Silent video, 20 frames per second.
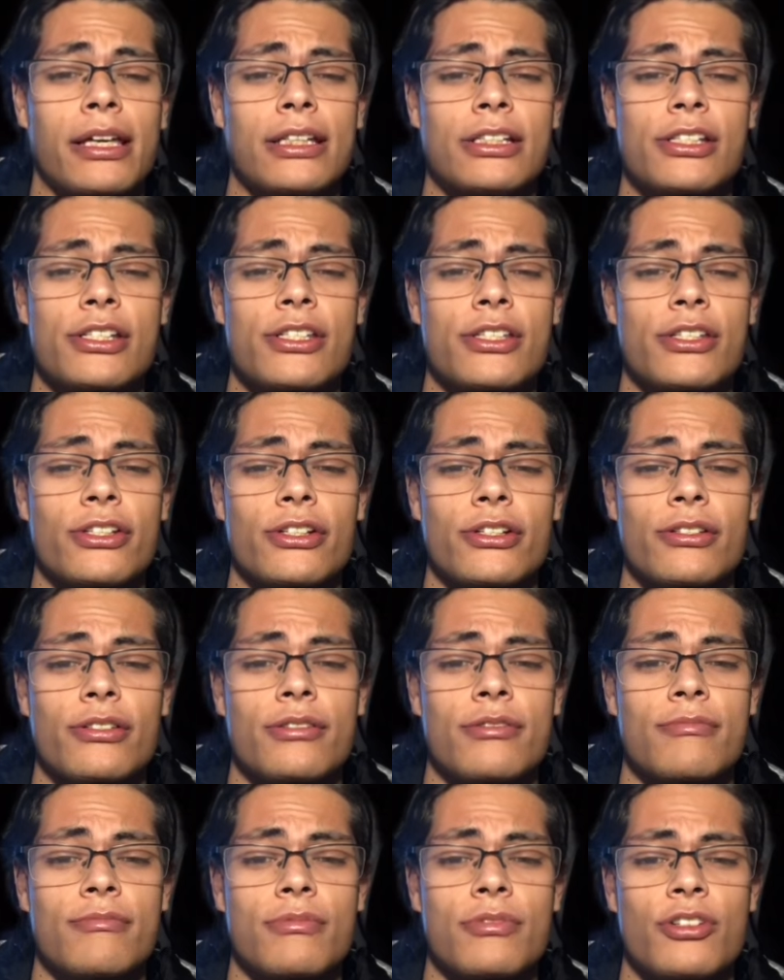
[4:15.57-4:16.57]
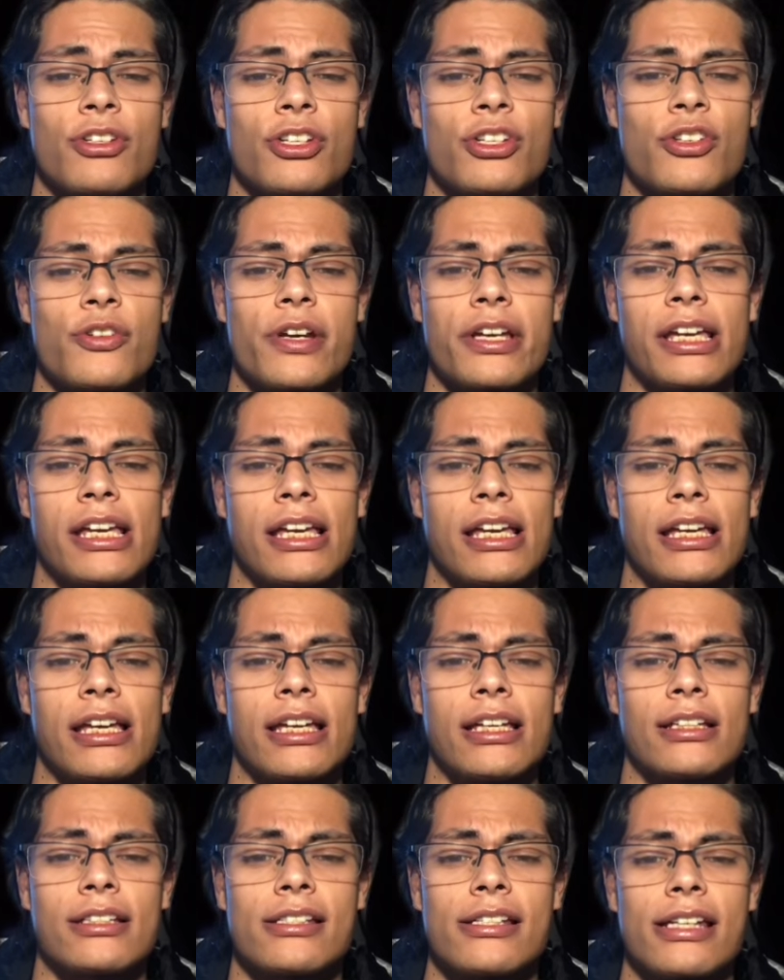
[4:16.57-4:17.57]
It just looks stringy
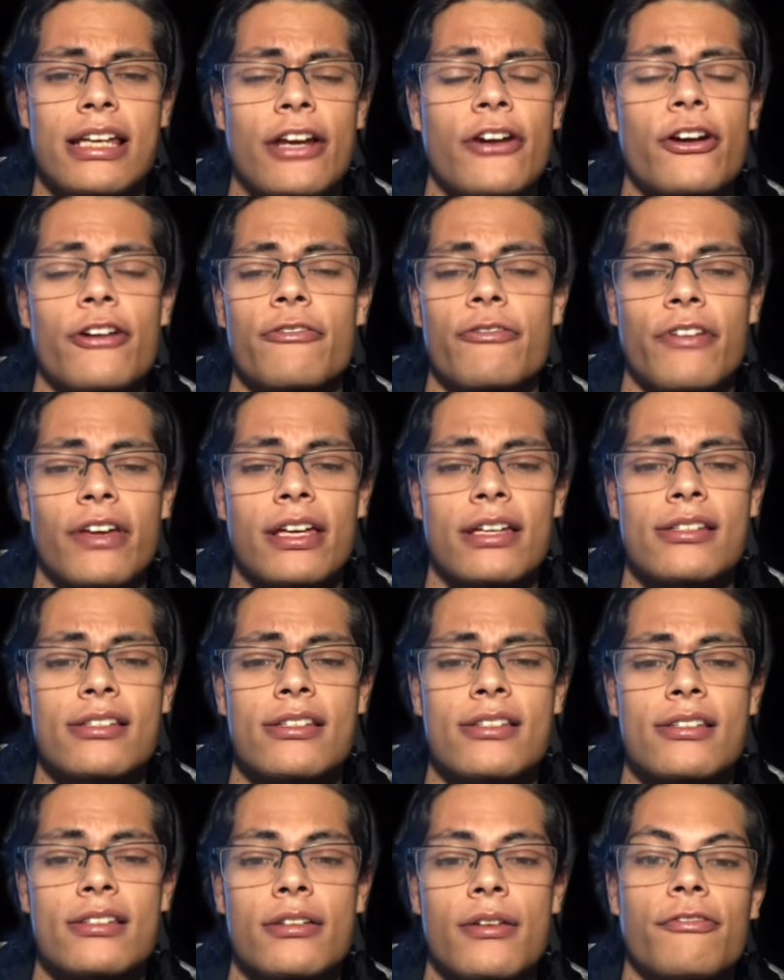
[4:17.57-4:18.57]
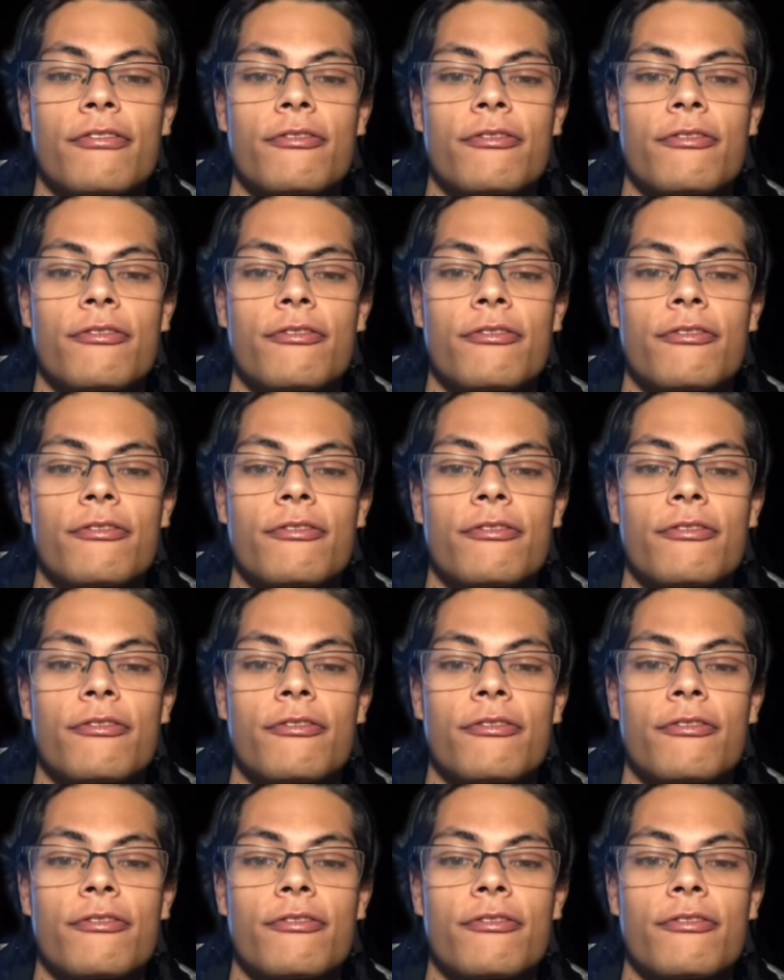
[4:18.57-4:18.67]
and in her face.